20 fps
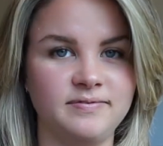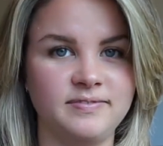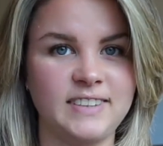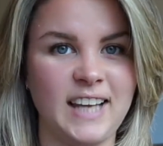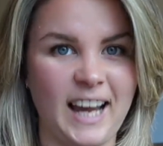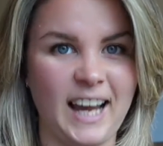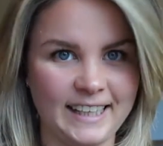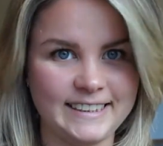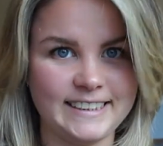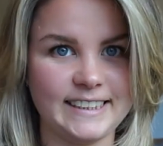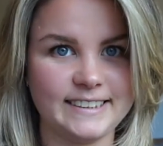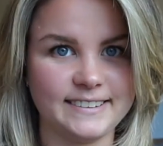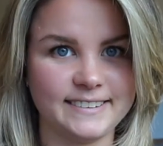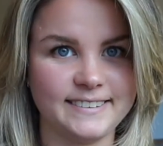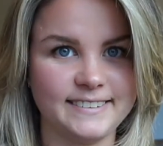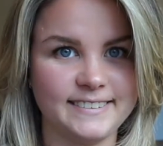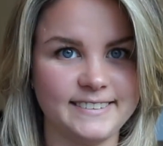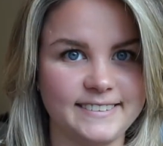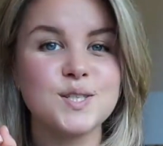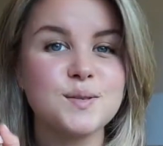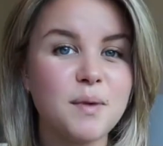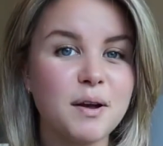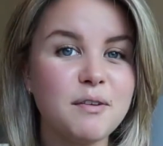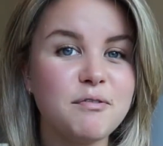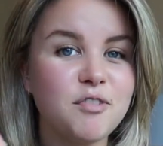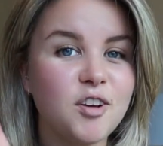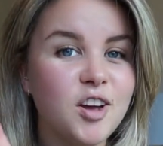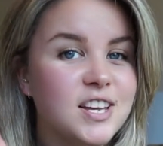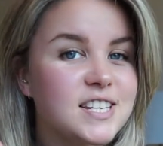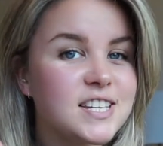Kinda. So my
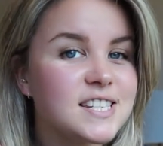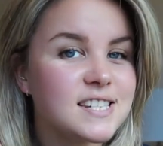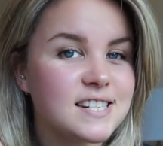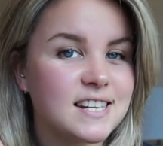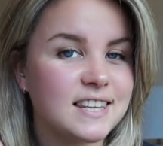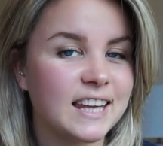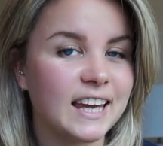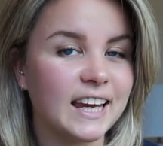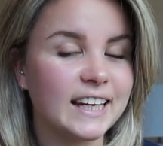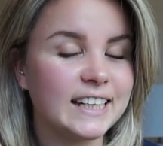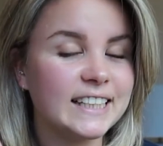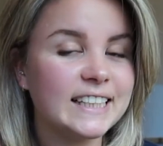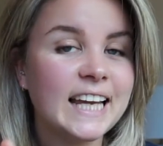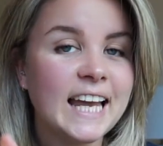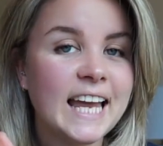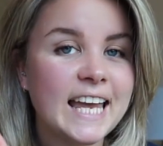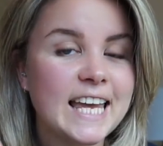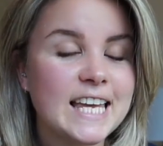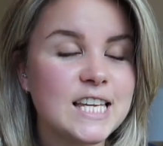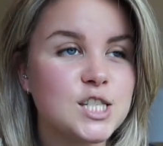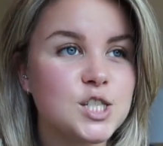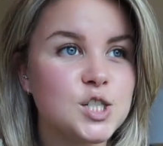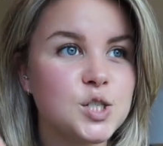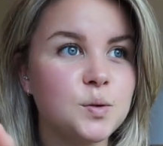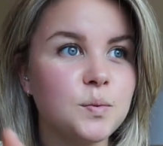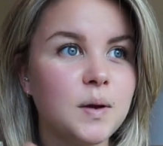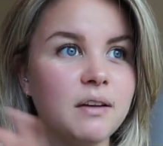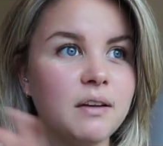first thing is to